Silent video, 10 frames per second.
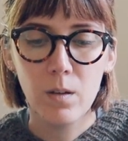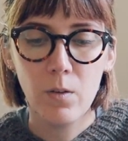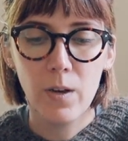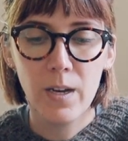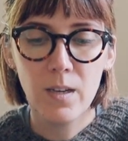
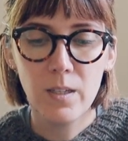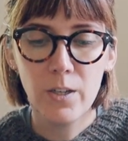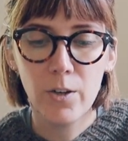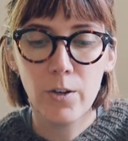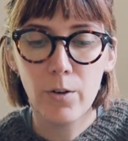No, I guess I
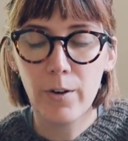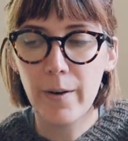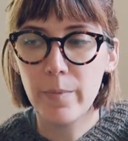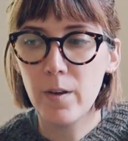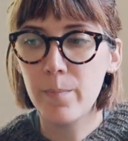could go
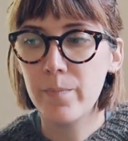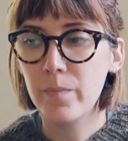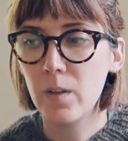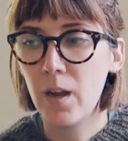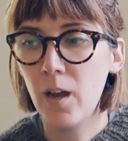grab
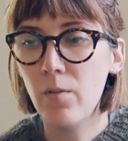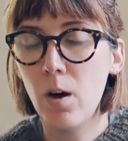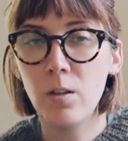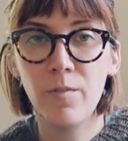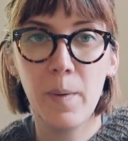them. I have
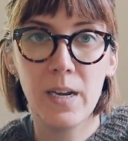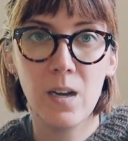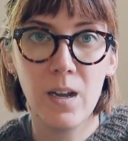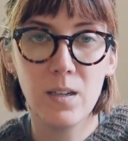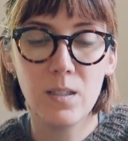all of my
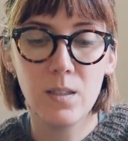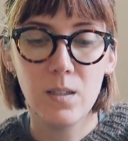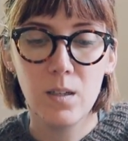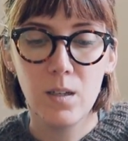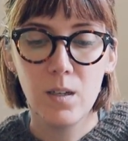knit
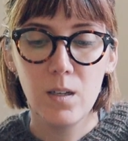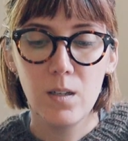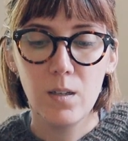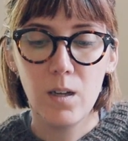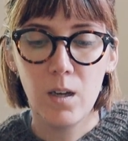
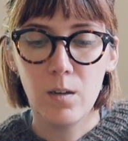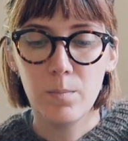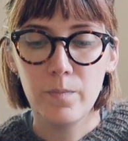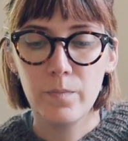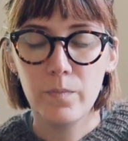
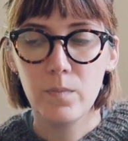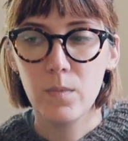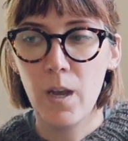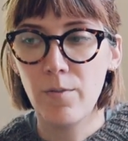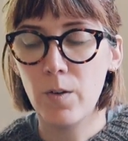um,
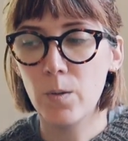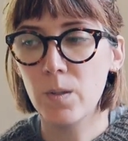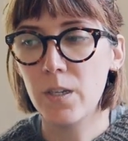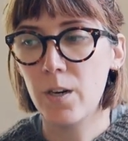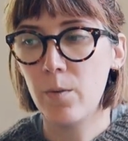F
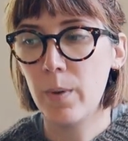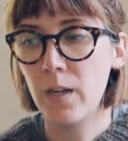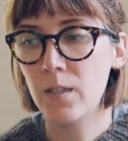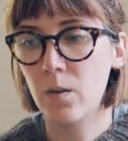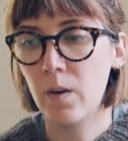Os here, but
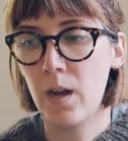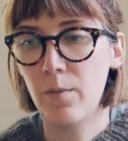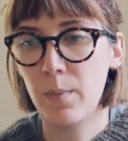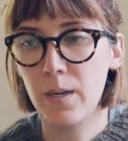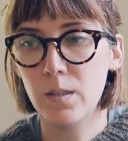I don't
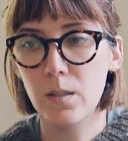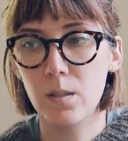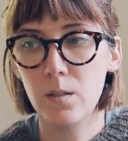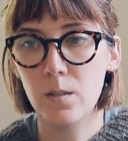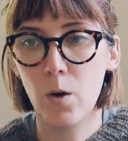have my
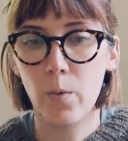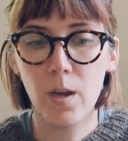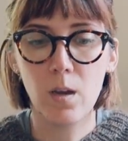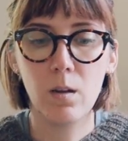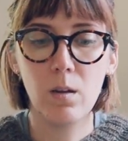
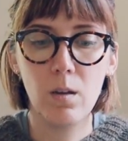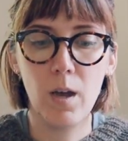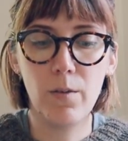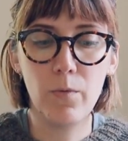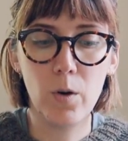sewing
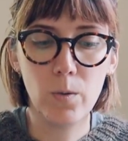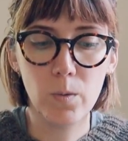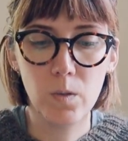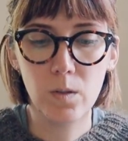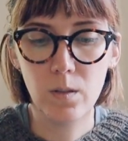F
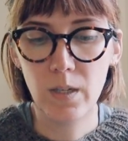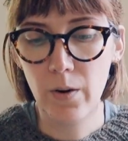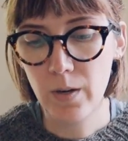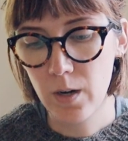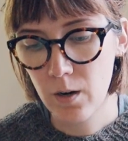Os
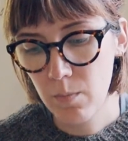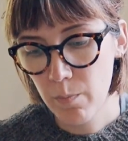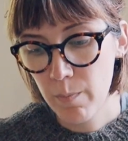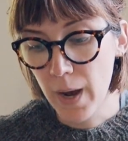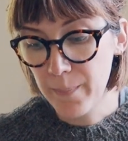down here.
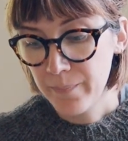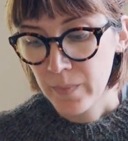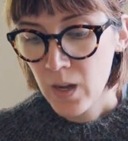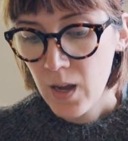But